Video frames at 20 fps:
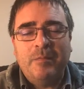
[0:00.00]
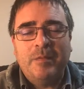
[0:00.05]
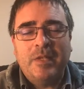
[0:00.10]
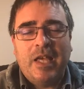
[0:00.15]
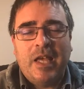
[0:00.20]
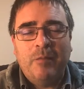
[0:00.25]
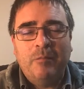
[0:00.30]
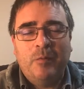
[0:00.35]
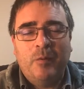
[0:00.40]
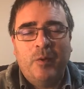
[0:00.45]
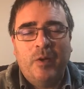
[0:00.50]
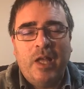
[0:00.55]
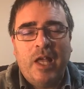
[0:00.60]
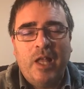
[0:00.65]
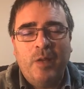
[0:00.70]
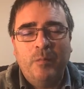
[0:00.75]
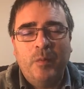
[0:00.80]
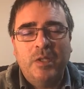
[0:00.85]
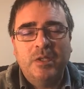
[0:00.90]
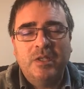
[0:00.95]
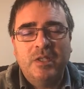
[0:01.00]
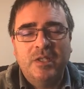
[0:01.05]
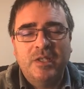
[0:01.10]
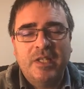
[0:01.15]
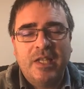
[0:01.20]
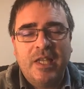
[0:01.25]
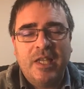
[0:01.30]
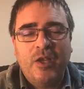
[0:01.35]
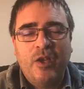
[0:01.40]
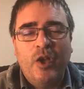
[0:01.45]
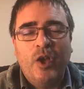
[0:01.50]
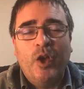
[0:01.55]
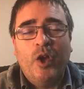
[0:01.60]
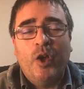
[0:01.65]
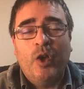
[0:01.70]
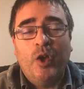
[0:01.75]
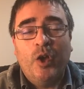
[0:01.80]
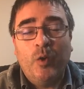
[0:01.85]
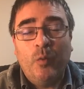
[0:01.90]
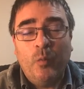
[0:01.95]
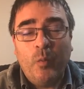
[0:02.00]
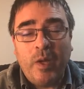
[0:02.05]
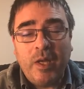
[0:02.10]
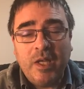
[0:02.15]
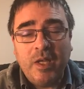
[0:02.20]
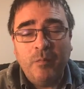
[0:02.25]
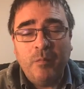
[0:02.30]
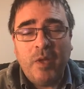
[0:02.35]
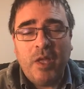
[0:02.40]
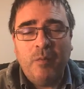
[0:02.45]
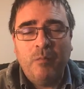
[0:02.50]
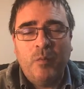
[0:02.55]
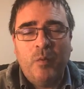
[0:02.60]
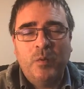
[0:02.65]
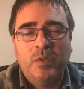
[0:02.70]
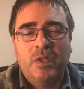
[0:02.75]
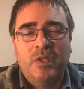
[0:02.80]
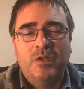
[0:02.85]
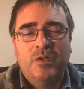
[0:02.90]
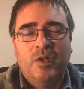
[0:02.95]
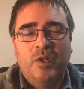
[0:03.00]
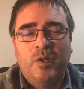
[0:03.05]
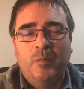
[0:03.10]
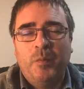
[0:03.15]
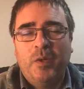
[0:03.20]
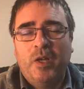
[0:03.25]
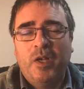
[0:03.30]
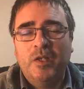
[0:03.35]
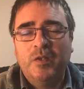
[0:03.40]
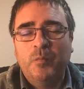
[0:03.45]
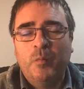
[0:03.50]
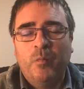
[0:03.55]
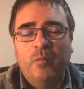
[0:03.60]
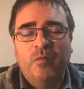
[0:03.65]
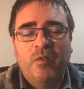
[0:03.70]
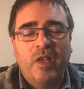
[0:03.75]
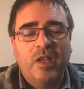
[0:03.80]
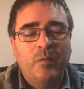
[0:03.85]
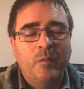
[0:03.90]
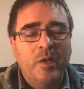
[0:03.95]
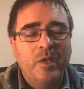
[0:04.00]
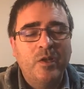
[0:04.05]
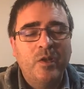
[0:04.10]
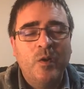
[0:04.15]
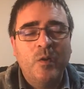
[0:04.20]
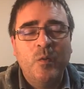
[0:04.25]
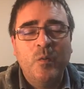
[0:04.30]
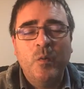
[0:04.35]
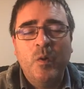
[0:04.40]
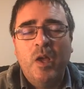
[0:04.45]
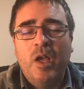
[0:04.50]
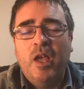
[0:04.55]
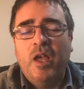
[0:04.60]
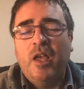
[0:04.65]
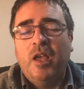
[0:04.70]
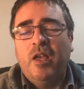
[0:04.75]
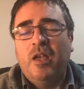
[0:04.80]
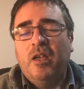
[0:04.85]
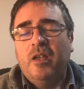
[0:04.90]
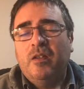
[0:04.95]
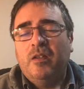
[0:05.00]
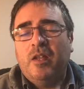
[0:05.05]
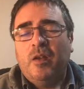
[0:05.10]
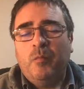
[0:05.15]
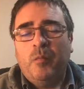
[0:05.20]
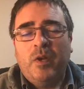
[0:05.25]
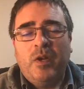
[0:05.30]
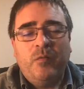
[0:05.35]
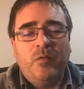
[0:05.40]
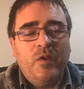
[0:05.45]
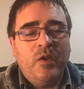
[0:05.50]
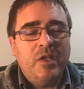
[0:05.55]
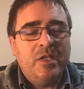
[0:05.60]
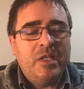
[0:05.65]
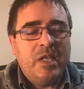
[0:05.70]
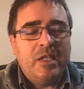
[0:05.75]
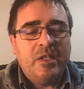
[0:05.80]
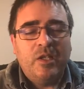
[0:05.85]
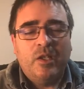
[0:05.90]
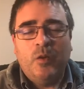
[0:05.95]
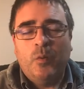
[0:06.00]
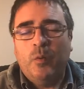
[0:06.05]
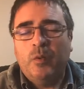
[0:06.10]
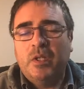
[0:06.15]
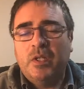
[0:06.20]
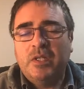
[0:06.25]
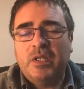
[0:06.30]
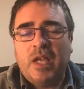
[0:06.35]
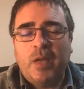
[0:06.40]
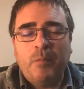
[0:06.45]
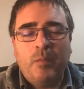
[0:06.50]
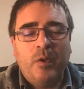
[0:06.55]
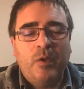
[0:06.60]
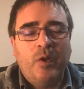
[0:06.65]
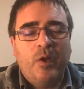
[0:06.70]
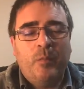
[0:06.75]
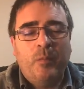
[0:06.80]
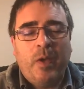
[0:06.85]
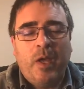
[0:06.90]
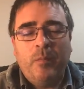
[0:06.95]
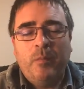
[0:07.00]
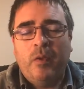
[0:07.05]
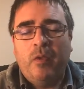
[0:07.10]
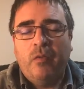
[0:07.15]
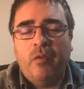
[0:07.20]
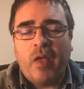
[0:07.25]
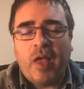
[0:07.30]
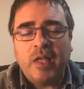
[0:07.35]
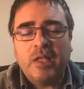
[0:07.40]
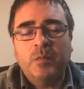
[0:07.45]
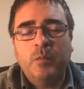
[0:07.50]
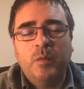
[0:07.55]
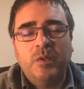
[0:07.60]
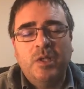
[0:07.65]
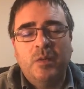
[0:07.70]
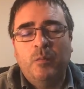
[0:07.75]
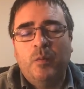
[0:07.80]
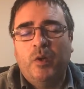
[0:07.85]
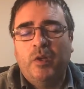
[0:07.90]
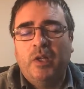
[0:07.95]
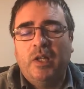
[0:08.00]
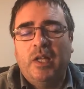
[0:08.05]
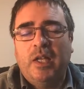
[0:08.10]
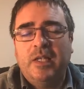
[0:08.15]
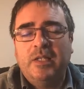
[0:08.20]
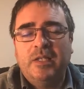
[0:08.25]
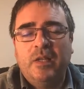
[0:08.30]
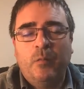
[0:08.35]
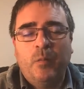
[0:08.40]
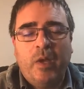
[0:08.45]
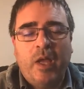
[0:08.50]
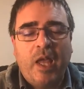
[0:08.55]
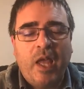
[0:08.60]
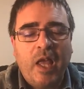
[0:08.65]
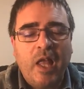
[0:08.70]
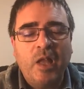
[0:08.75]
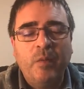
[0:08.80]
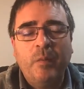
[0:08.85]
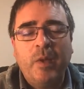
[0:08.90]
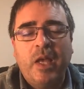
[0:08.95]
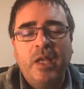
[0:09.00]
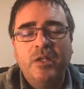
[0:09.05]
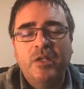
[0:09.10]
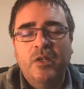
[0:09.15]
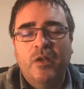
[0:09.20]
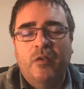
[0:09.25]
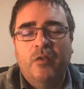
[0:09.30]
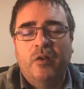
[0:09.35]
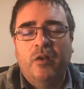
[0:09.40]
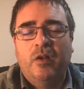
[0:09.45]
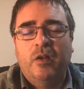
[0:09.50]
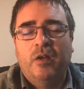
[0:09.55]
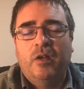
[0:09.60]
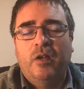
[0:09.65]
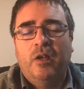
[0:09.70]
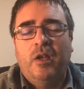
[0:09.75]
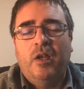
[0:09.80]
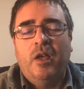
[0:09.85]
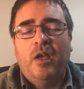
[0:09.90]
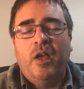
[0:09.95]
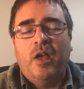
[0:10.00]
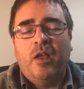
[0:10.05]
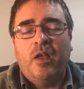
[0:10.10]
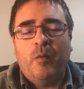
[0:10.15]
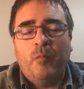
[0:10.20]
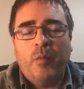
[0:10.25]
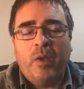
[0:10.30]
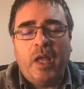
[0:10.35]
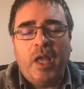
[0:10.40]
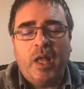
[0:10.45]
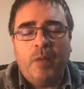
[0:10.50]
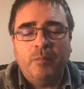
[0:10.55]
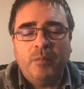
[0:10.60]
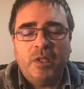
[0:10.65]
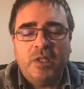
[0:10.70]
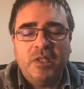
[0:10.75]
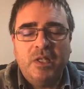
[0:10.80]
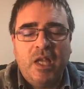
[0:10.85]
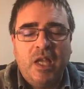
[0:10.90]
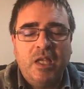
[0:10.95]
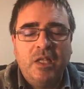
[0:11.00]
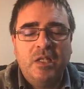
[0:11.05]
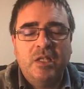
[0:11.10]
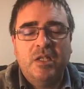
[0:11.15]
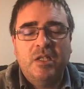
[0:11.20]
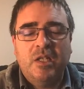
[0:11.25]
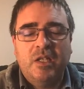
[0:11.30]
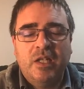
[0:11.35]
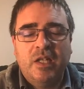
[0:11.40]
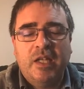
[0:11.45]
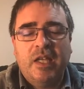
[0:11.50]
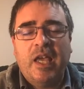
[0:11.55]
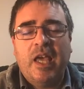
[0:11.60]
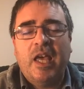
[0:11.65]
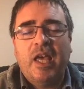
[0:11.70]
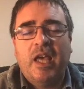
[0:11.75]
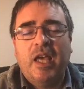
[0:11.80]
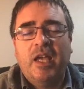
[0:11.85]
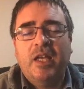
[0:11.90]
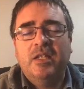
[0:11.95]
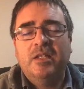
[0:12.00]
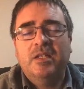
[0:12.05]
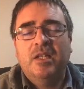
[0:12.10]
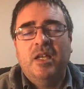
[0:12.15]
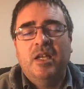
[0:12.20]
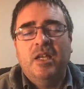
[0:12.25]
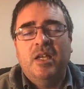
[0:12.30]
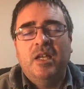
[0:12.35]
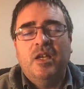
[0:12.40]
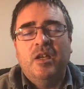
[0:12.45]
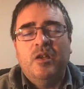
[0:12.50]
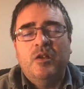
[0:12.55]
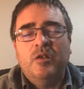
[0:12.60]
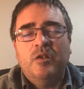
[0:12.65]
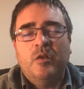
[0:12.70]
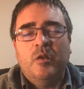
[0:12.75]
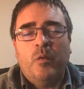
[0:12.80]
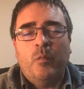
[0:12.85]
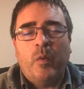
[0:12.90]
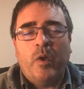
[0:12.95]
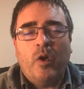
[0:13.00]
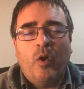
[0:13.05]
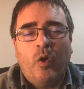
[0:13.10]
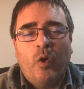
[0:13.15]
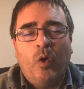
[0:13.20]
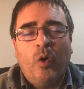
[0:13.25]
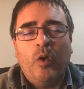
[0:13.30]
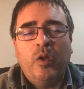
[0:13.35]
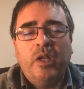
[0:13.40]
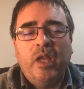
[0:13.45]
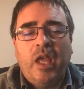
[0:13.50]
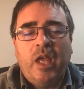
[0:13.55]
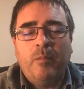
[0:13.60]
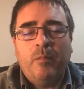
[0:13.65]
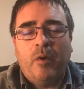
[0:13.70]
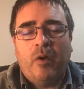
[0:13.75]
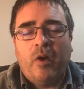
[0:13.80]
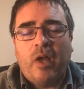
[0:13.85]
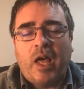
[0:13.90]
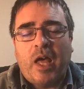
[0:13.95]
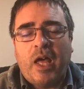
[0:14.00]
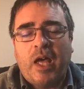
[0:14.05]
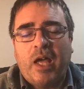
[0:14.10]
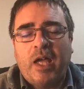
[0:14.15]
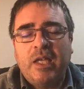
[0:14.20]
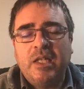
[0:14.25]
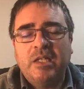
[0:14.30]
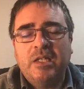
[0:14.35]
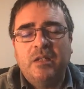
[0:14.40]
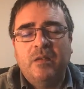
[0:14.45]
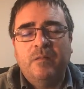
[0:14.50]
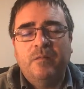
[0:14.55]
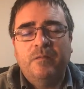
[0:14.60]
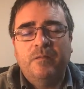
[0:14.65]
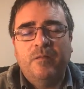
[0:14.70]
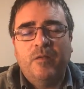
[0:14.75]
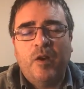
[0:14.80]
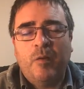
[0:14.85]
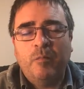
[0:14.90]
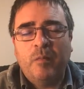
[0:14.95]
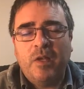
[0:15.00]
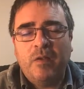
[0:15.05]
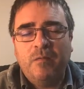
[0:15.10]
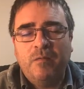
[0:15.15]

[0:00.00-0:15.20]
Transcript: And at the same time, Lord, help us to see who we can be a Moses to. Because, Father, we know that whenever you said to go and disciple your people, that's what the model is, that we help each other. And we help to teach and to guide so that we all keep our eyes